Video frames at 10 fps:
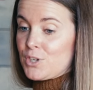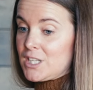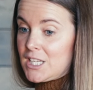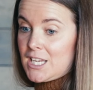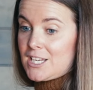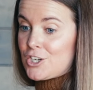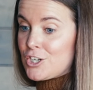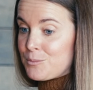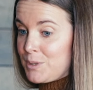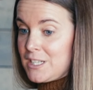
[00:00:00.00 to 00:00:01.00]
really
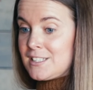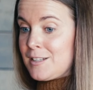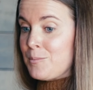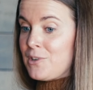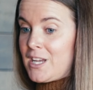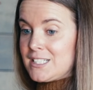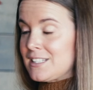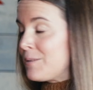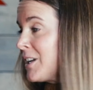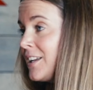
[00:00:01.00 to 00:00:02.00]
could be as simple as,
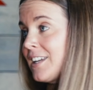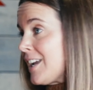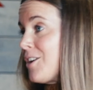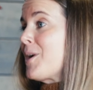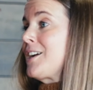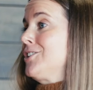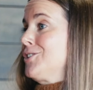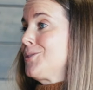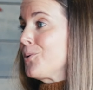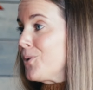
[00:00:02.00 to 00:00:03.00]
let me get you back to your
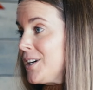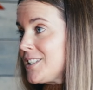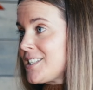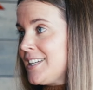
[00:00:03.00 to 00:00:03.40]
sport.